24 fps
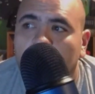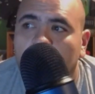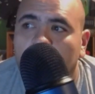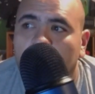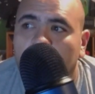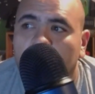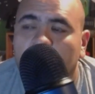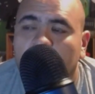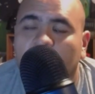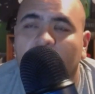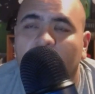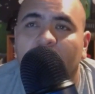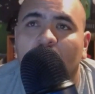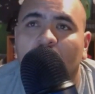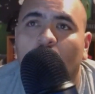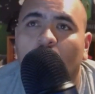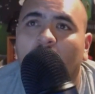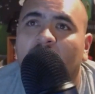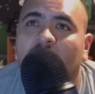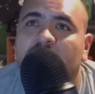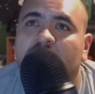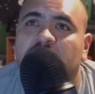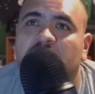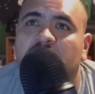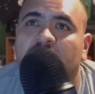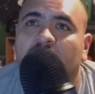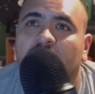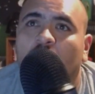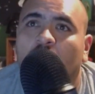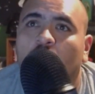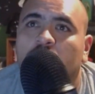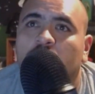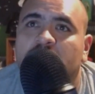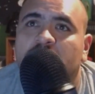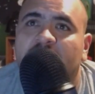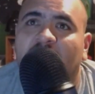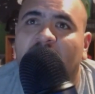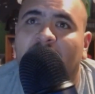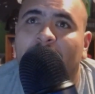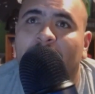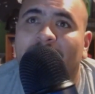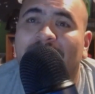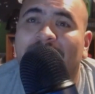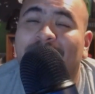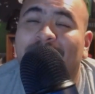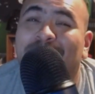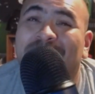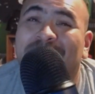Kept me watching the whole time.
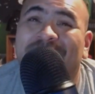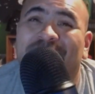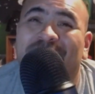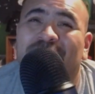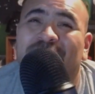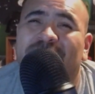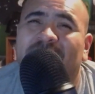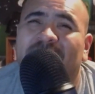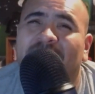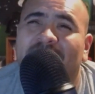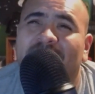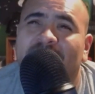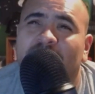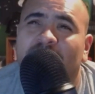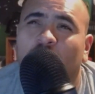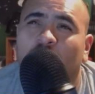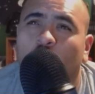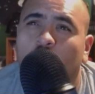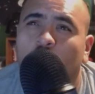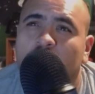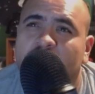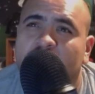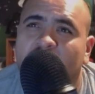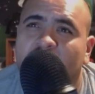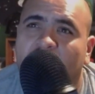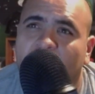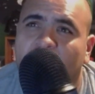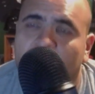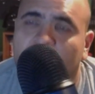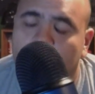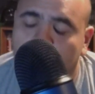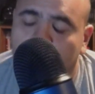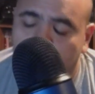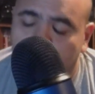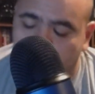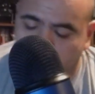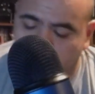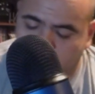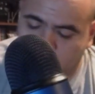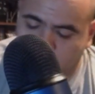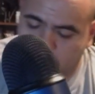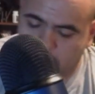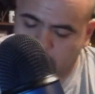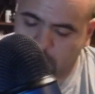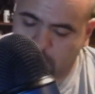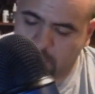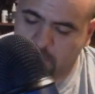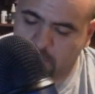Kept me entertained the whole time.
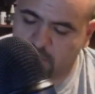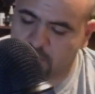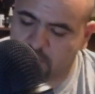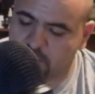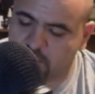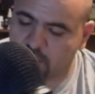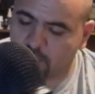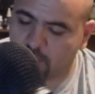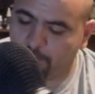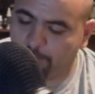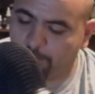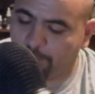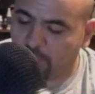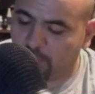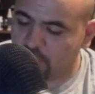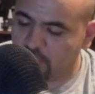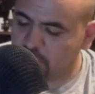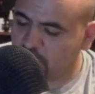And I took a bunch